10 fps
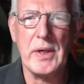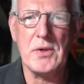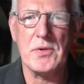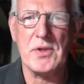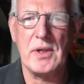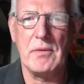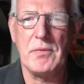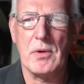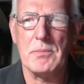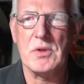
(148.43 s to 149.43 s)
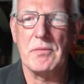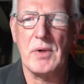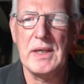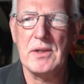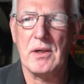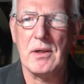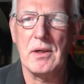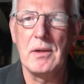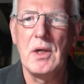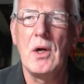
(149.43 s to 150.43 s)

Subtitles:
interesting forms of red Tara